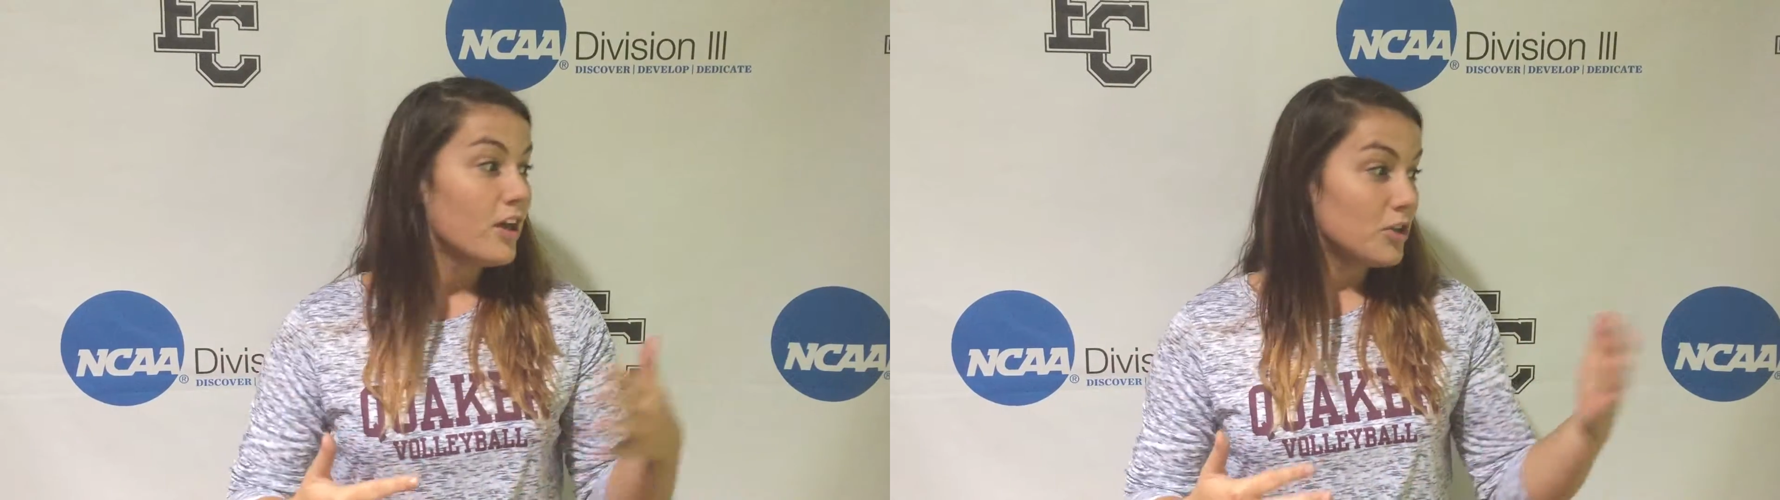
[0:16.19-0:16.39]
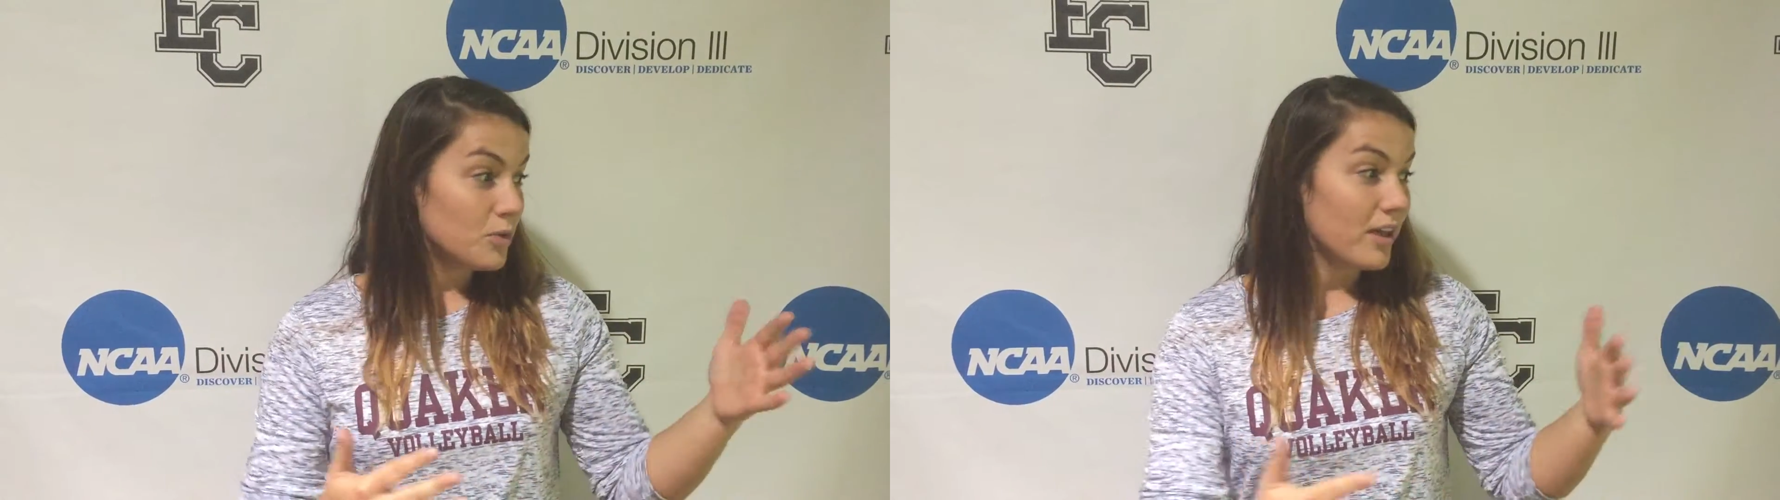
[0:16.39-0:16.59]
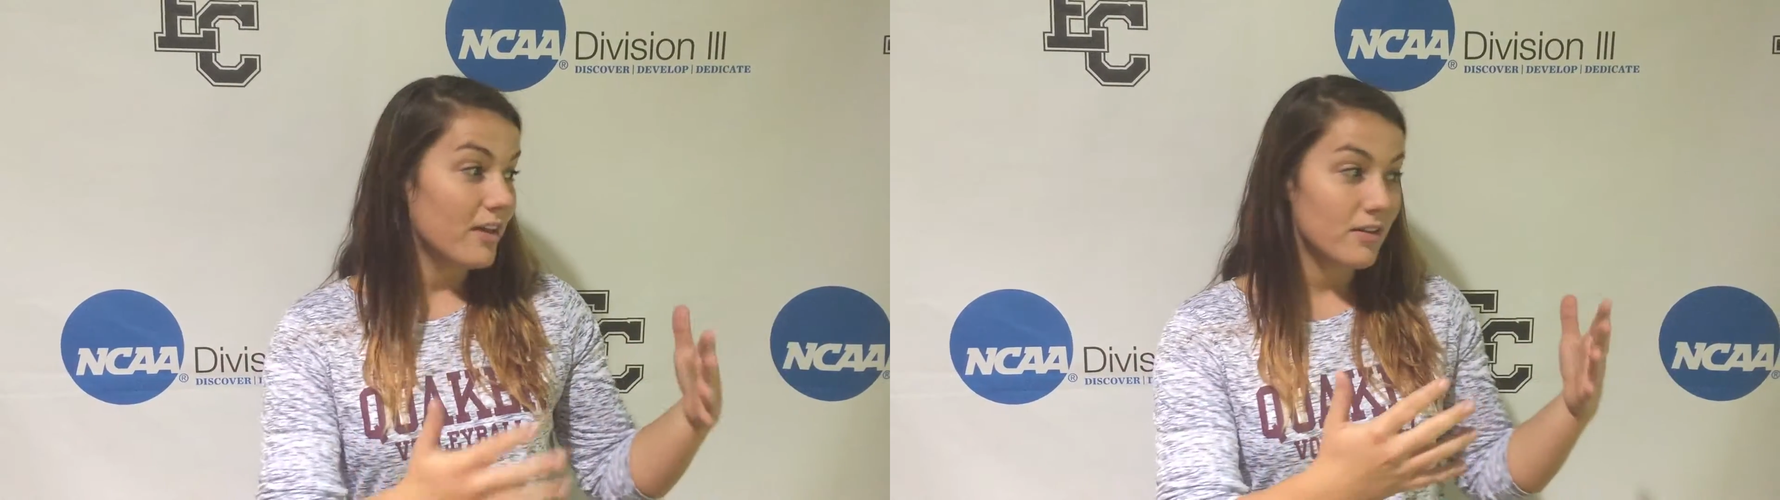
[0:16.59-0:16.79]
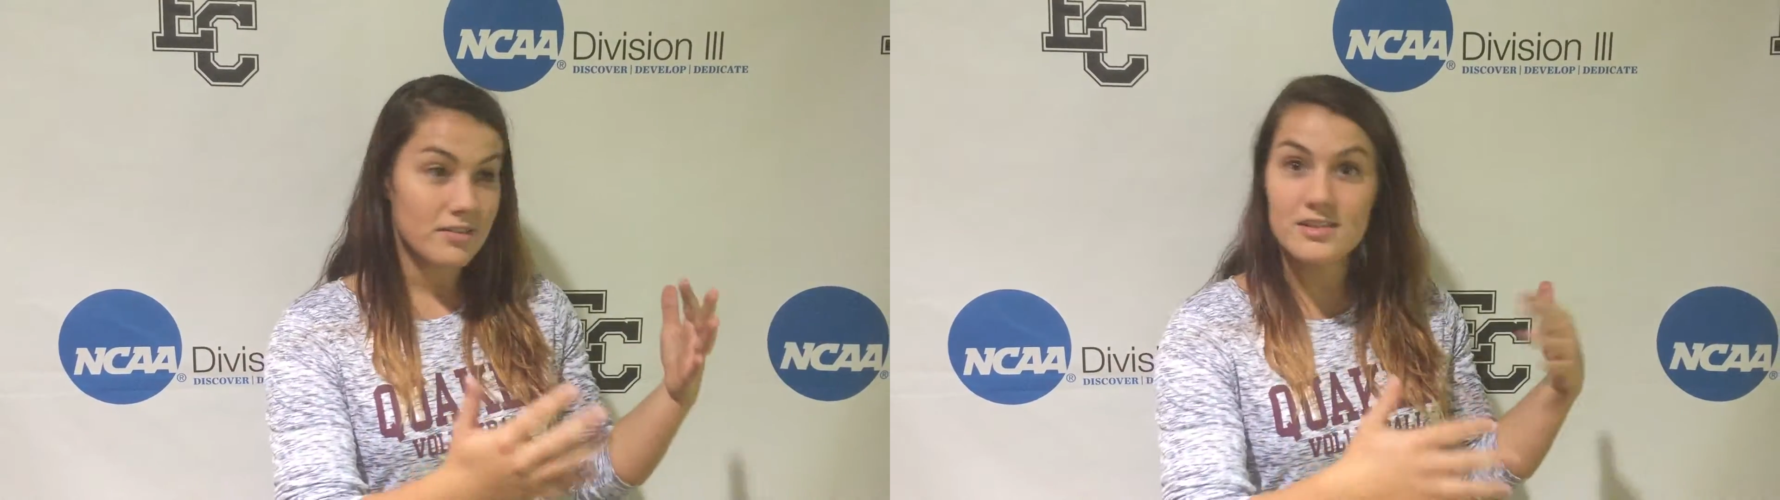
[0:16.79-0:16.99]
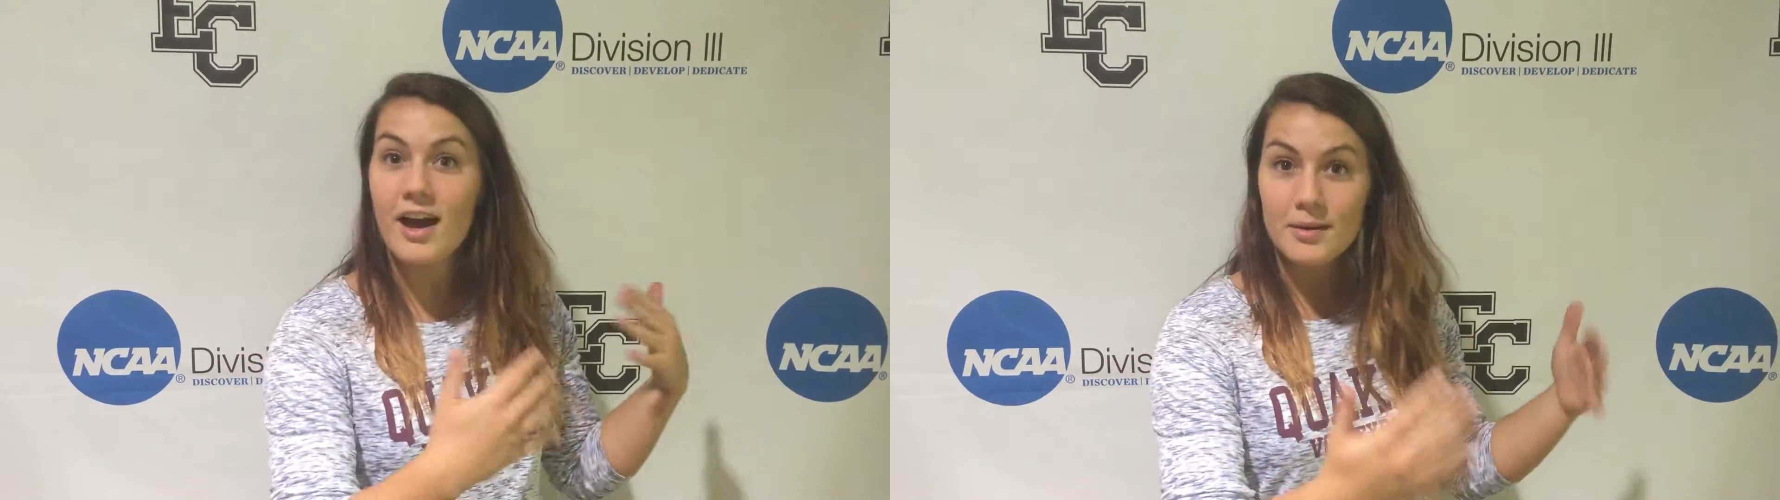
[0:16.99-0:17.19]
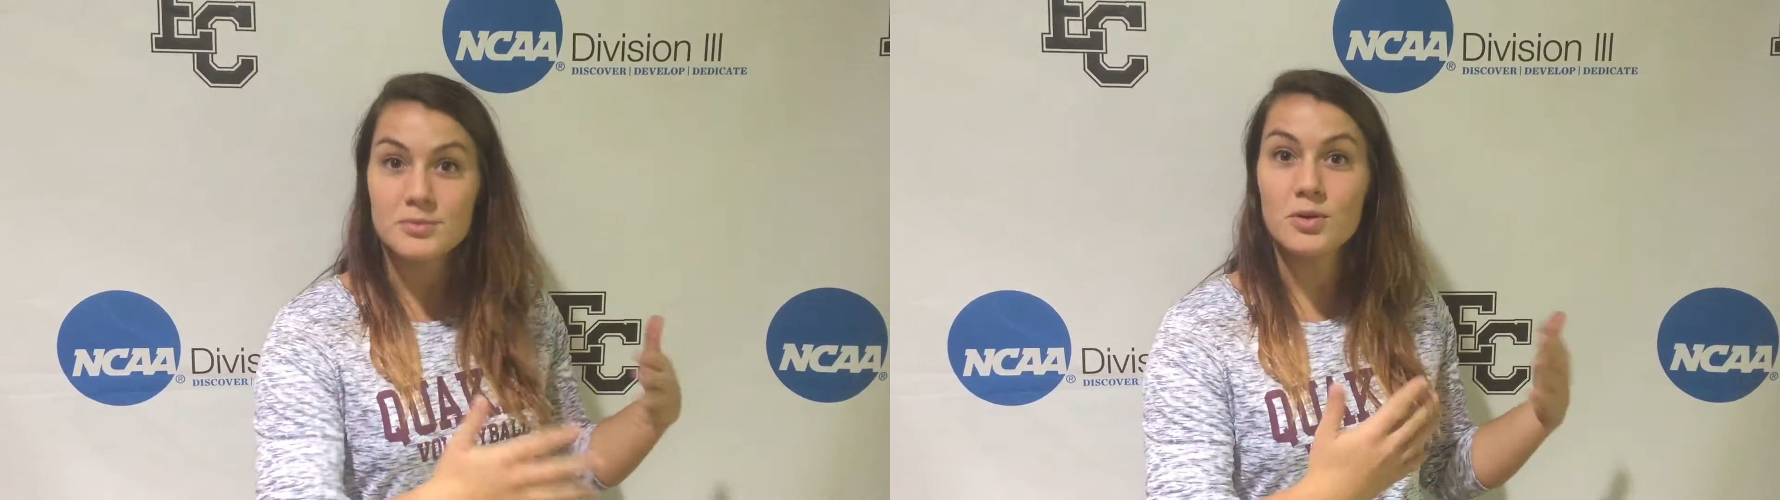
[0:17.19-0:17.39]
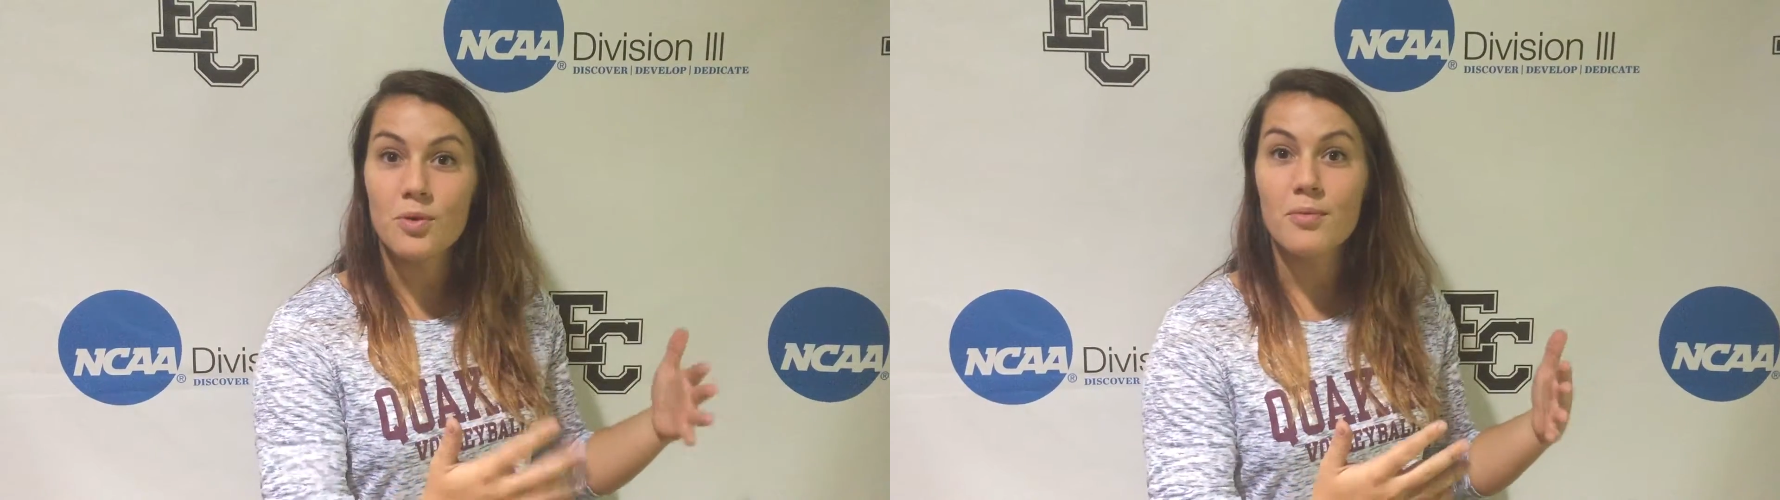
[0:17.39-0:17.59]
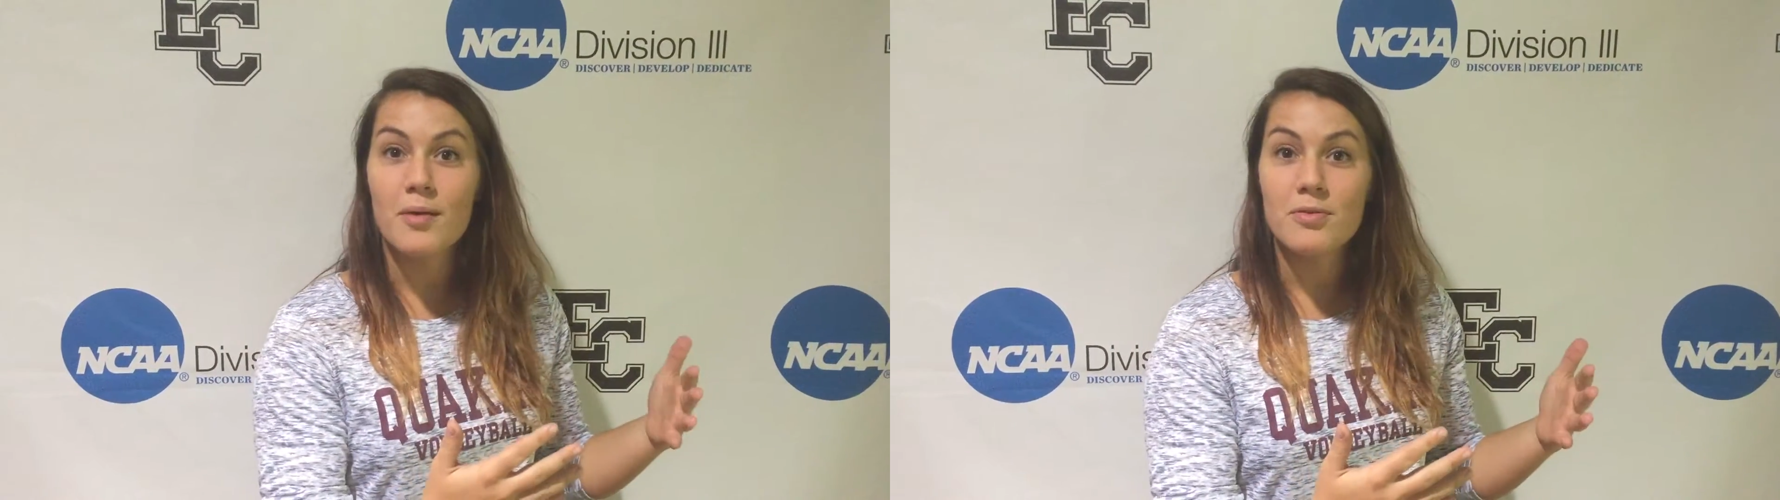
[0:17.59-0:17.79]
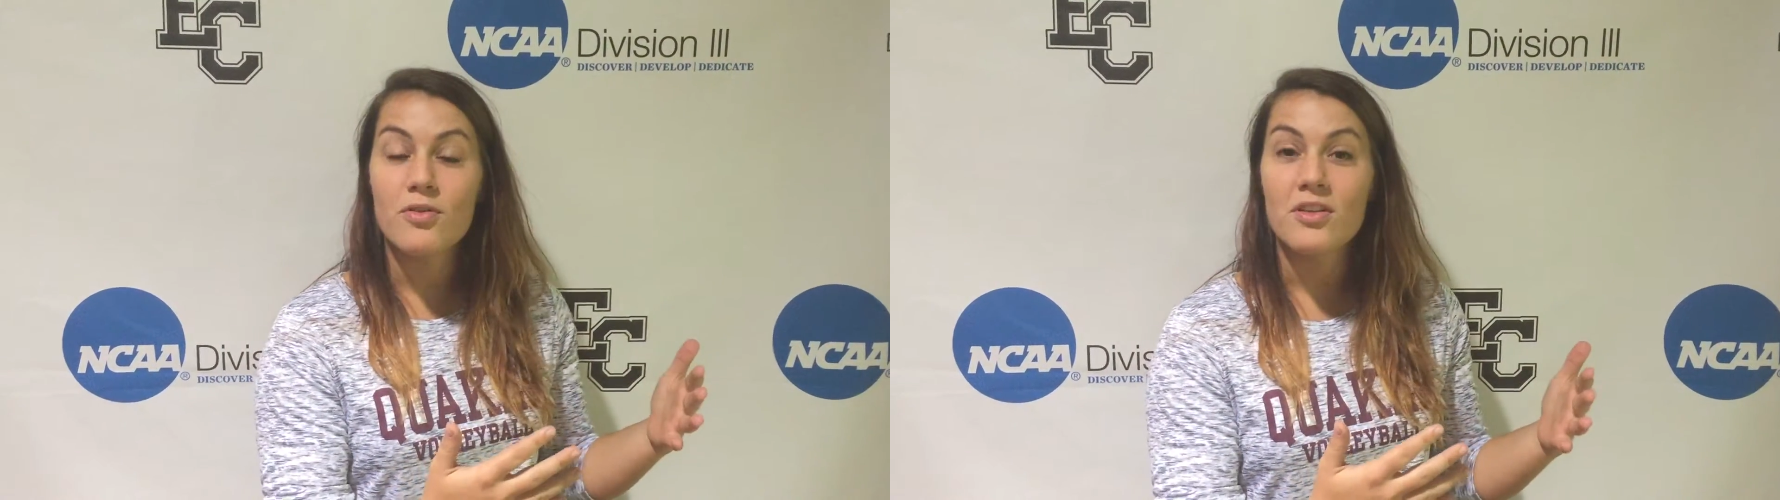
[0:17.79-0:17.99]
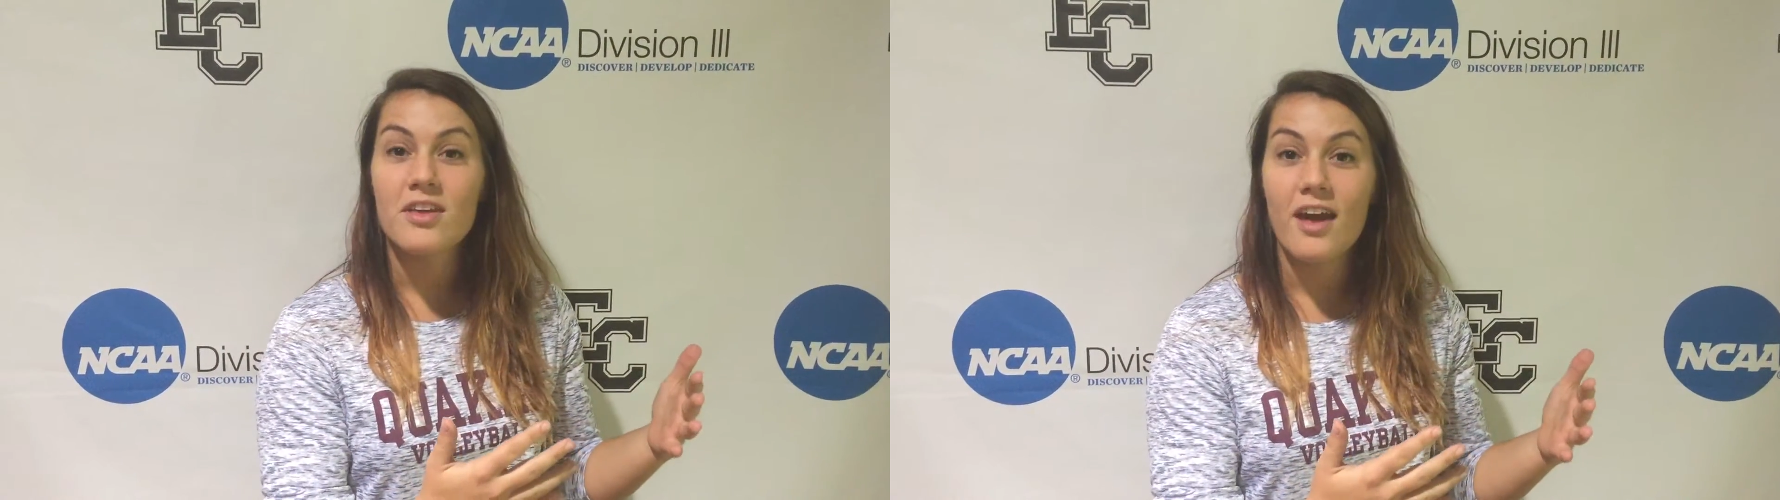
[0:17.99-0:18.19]
you get time to warm up
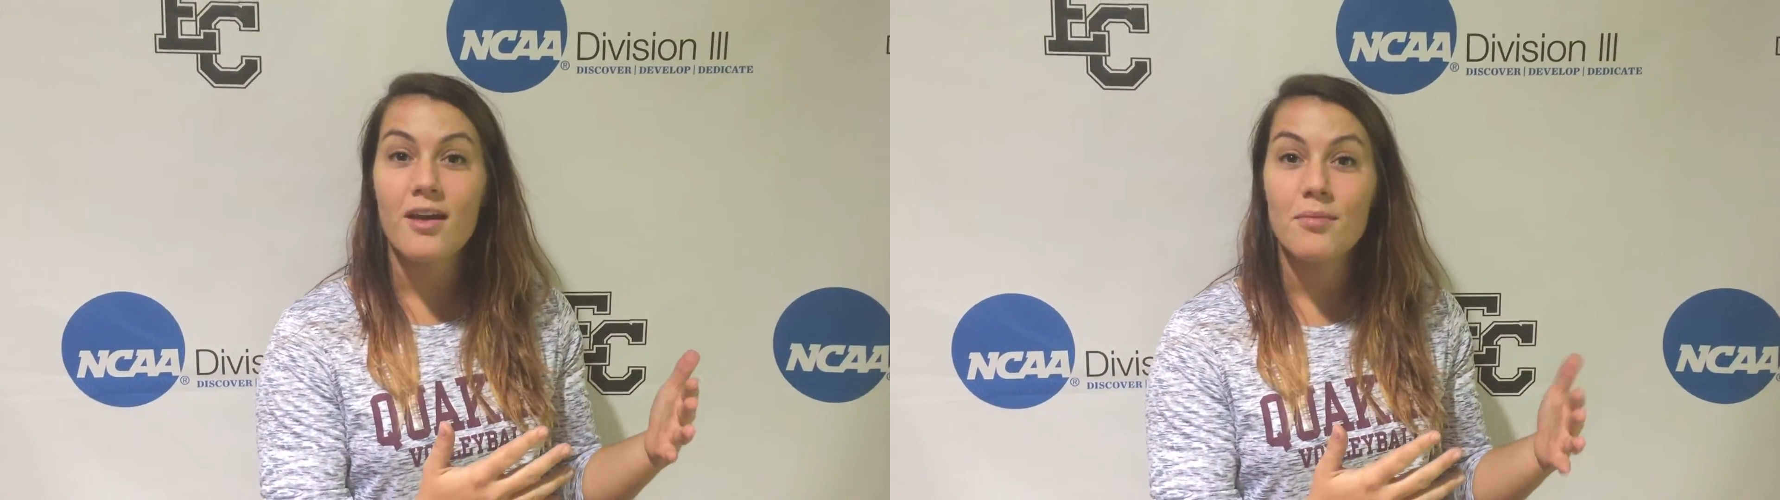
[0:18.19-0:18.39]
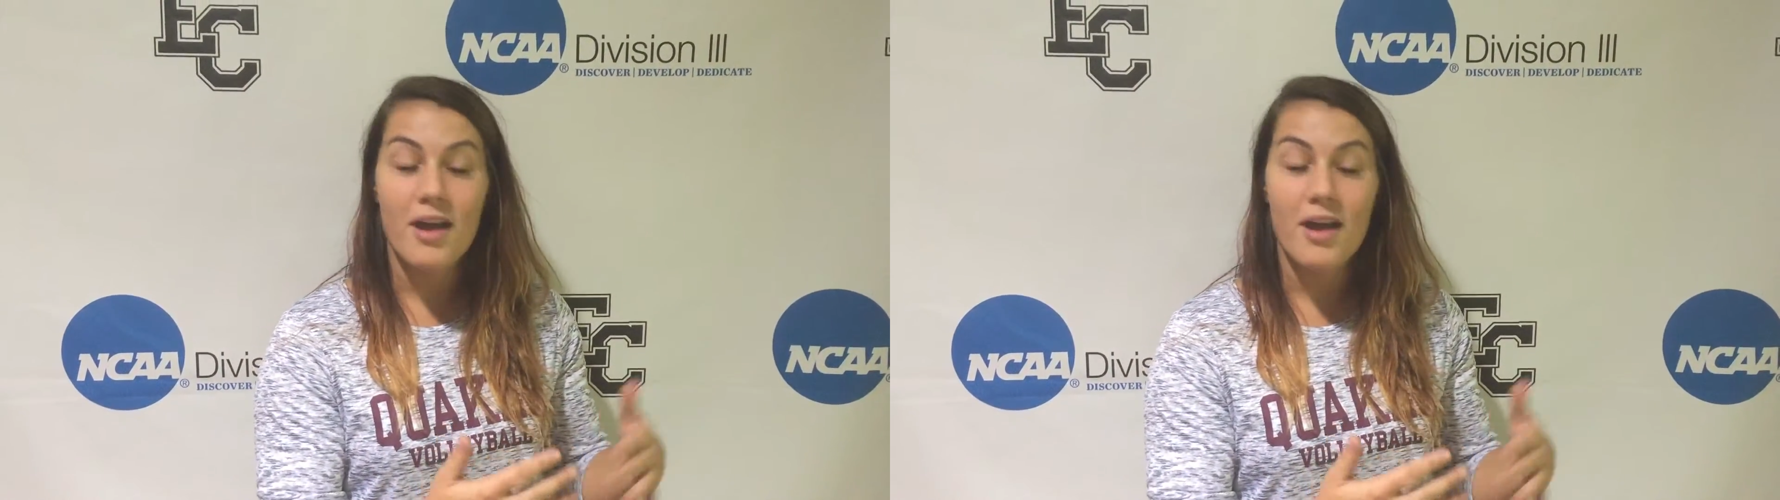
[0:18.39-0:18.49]
before the game,